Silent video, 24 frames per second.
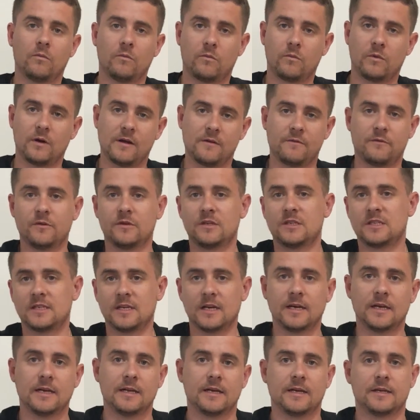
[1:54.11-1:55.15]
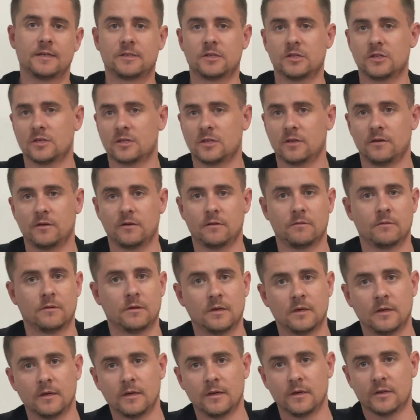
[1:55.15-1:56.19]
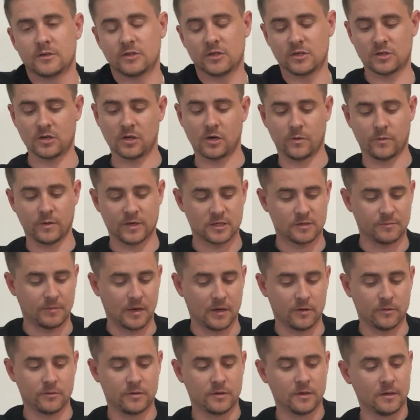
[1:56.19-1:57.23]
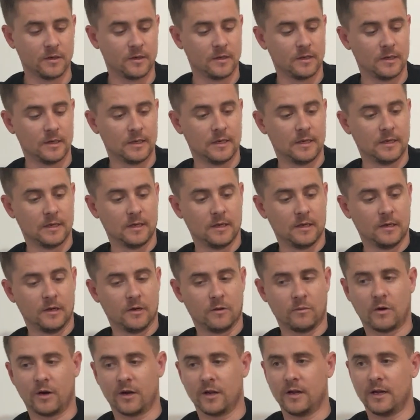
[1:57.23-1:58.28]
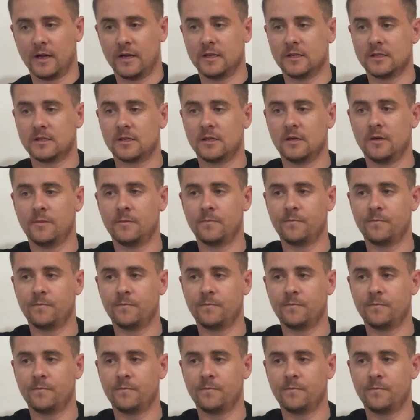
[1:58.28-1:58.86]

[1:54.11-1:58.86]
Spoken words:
Where if you seal it, it's just gonna explode. One of these,